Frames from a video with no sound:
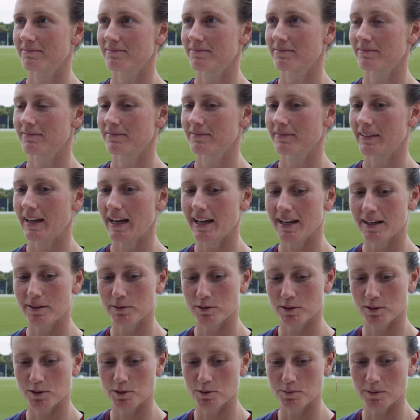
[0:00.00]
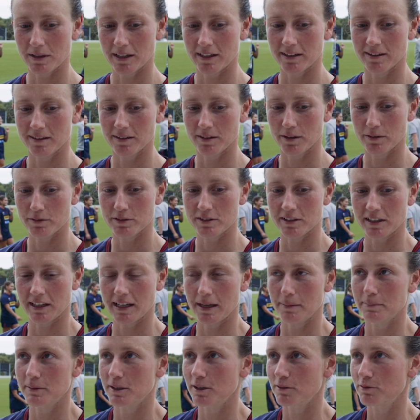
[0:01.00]
It was a good one. Obviously,
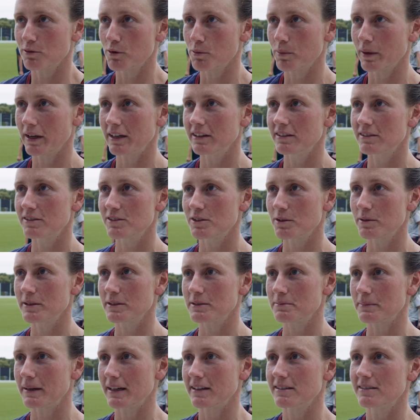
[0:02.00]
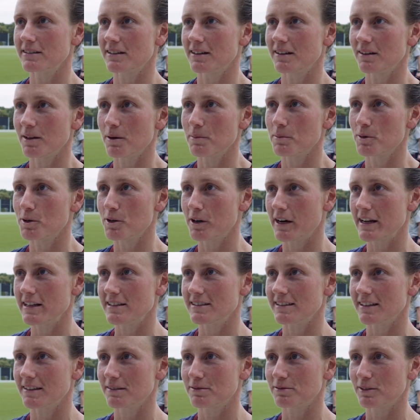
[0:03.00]
coming off a win, it always makes it a lot more
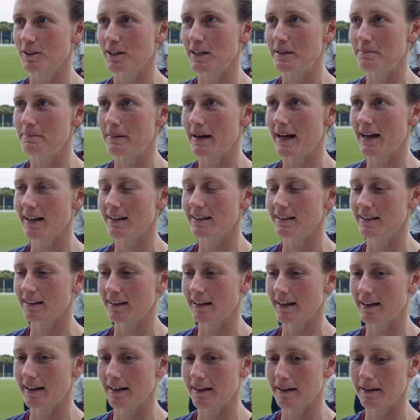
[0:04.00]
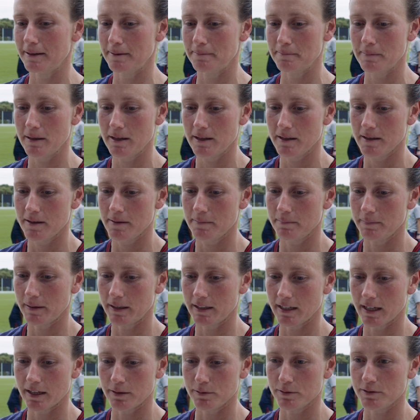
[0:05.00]
easier flying back.
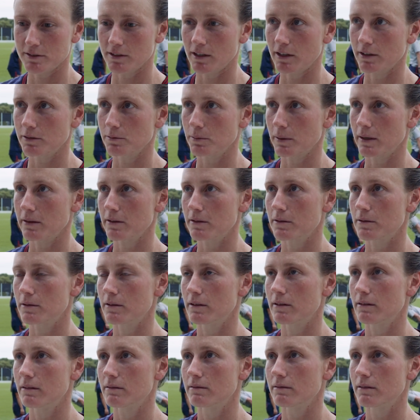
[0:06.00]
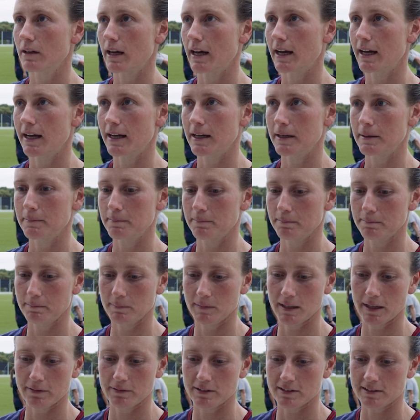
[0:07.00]
But yeah, it was nice weather and
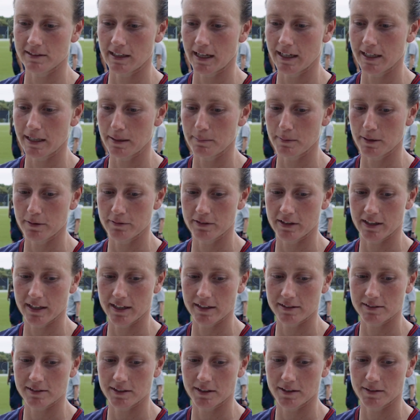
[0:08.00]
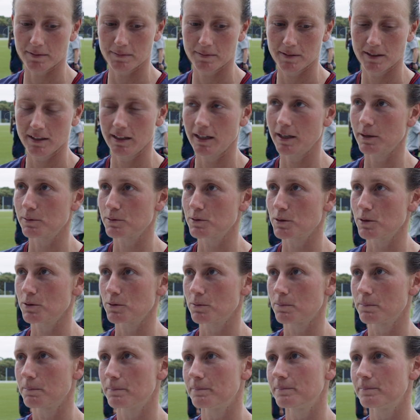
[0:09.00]
love the stadium over there. So yeah, it was good.